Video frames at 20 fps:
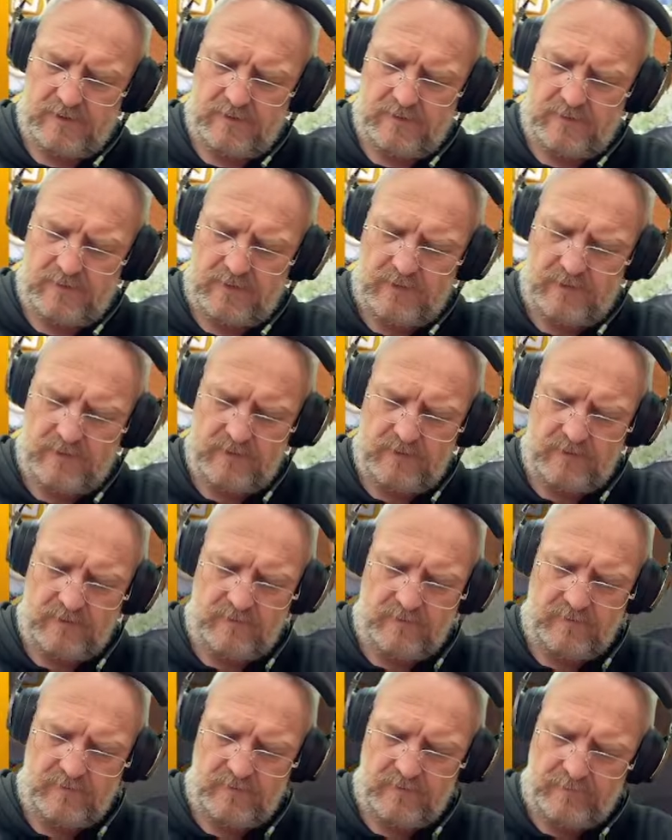
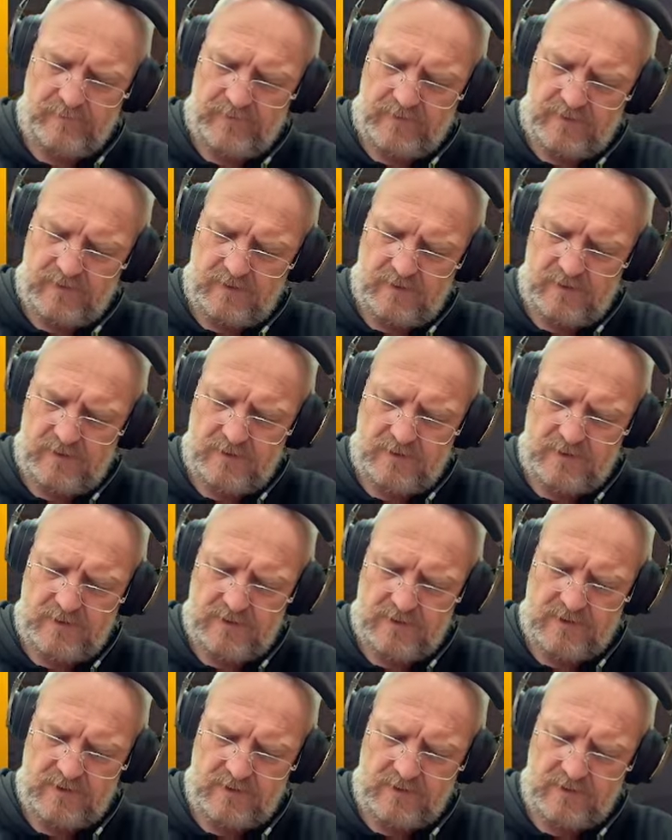Beautiful. Yeah,
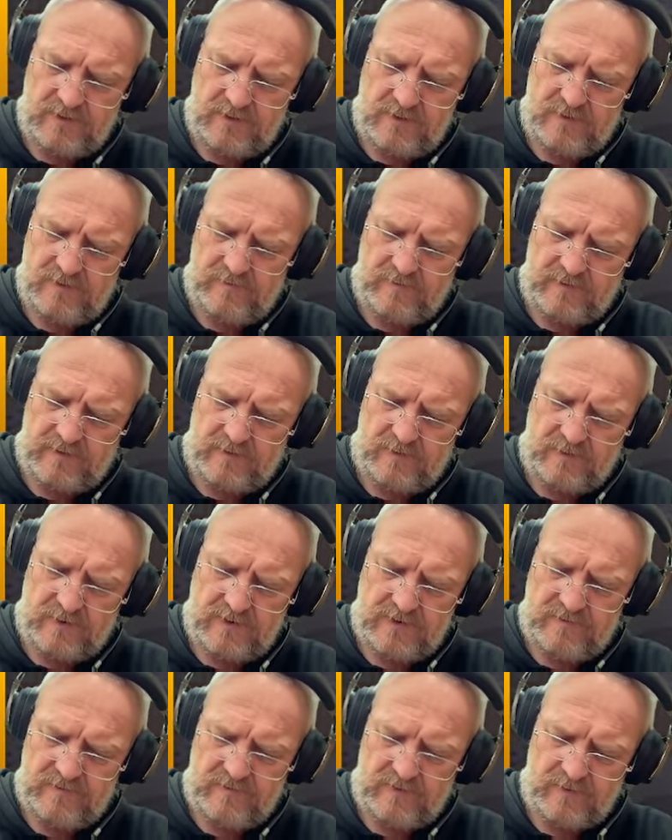just the usual
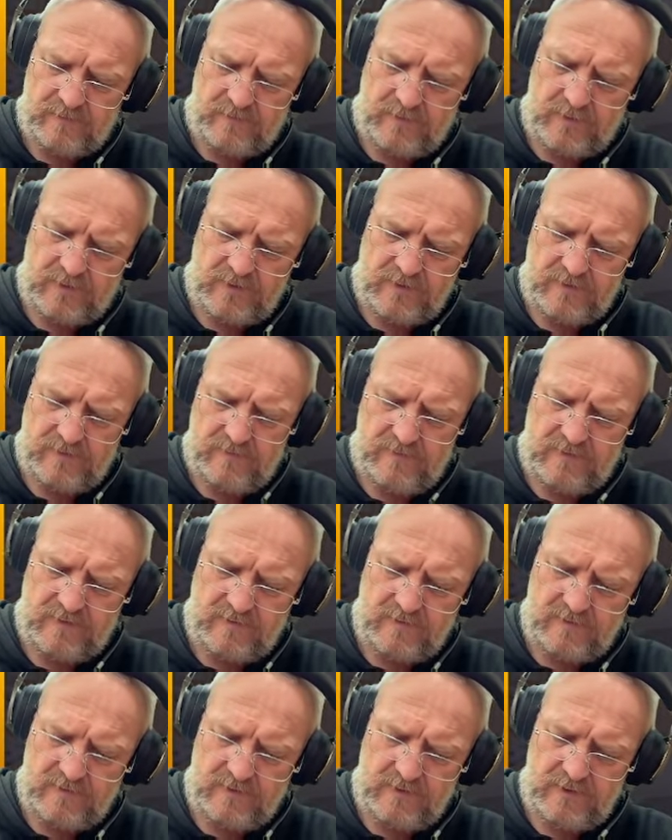request for the bottom
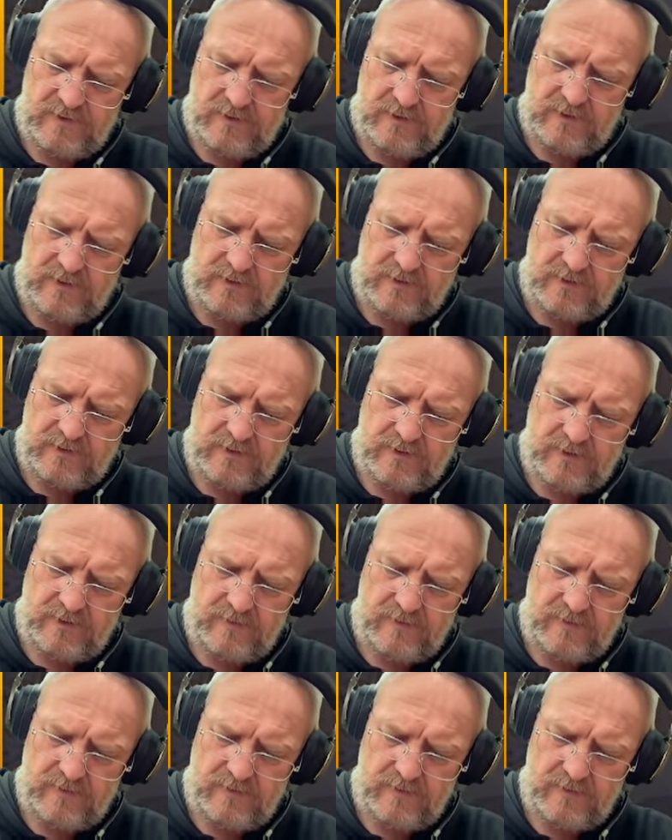three.